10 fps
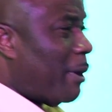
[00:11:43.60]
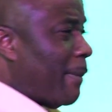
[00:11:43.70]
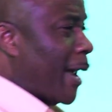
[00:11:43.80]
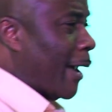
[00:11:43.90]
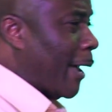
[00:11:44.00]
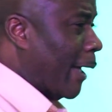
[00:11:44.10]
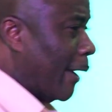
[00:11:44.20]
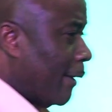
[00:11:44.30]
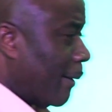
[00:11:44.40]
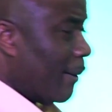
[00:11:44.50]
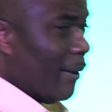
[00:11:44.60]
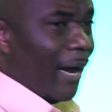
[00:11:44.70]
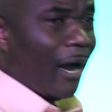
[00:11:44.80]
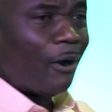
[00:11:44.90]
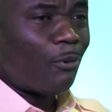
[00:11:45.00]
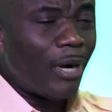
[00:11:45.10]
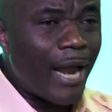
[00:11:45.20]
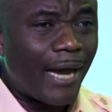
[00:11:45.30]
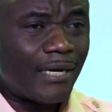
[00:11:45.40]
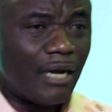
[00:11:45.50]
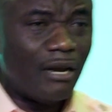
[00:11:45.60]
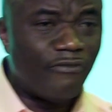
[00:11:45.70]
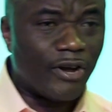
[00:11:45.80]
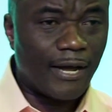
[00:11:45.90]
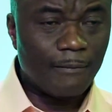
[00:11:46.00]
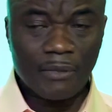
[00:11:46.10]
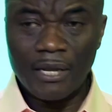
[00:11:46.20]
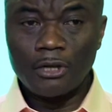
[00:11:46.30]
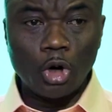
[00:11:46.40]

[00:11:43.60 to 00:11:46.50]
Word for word: I'm a man. How will I deliver?